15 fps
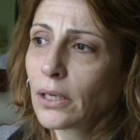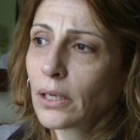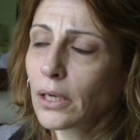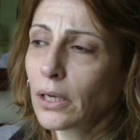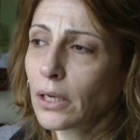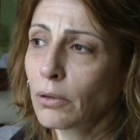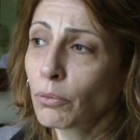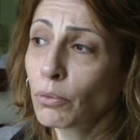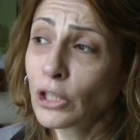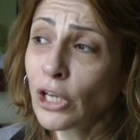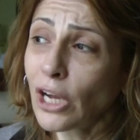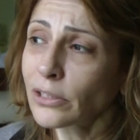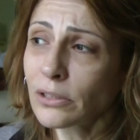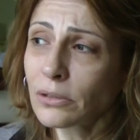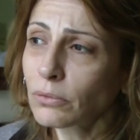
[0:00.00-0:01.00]

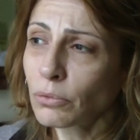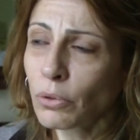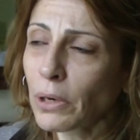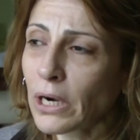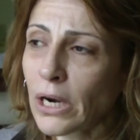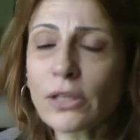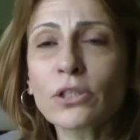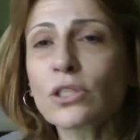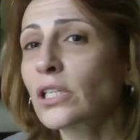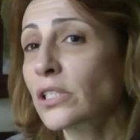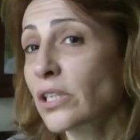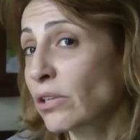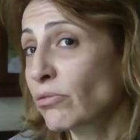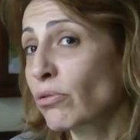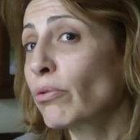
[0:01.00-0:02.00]
We were not
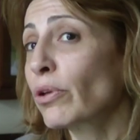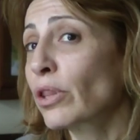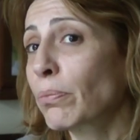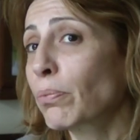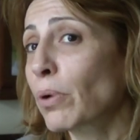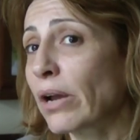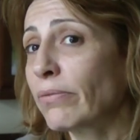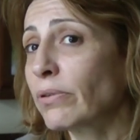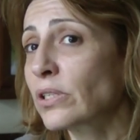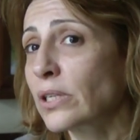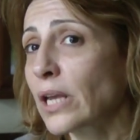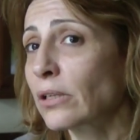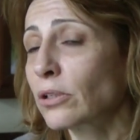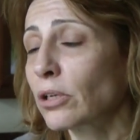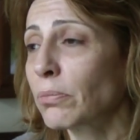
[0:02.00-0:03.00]
successful with the private
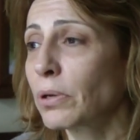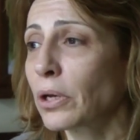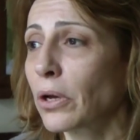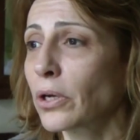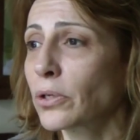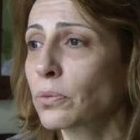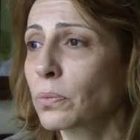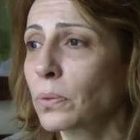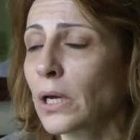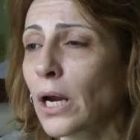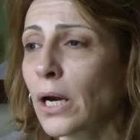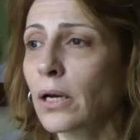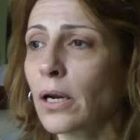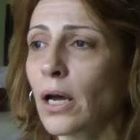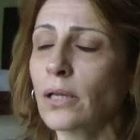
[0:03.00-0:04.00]
sector because we
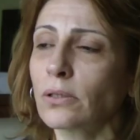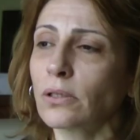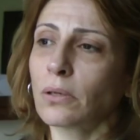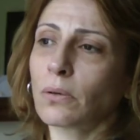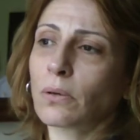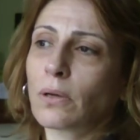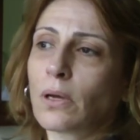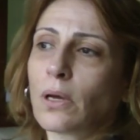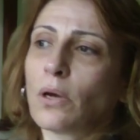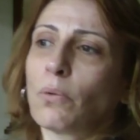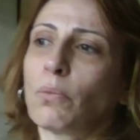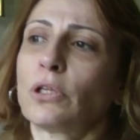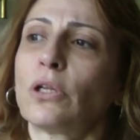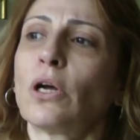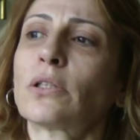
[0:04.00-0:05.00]

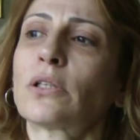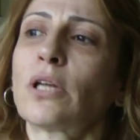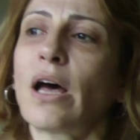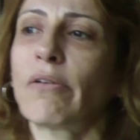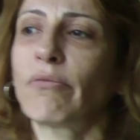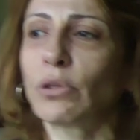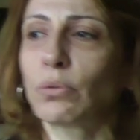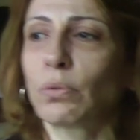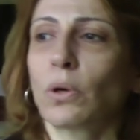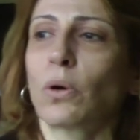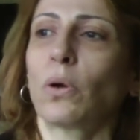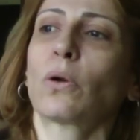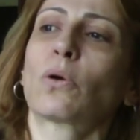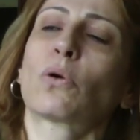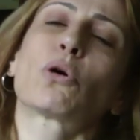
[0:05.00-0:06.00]
don't have what we call